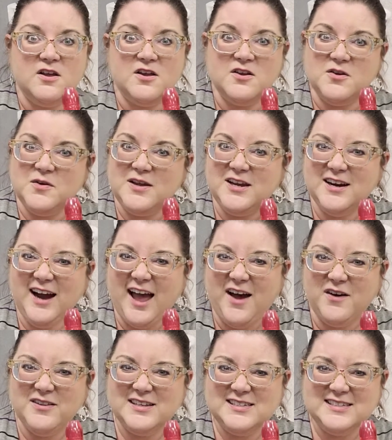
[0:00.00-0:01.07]
you hear how
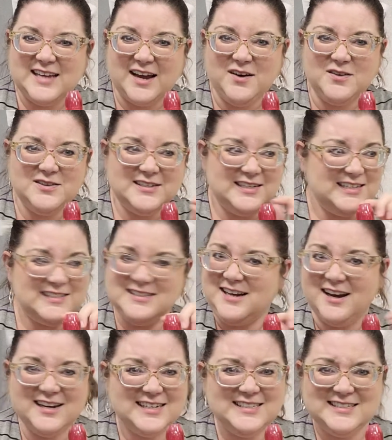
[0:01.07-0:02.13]
the sound is
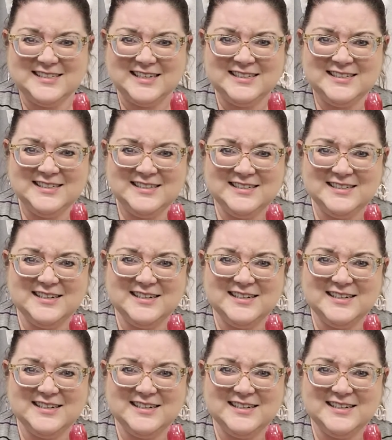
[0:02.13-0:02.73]
not consistent.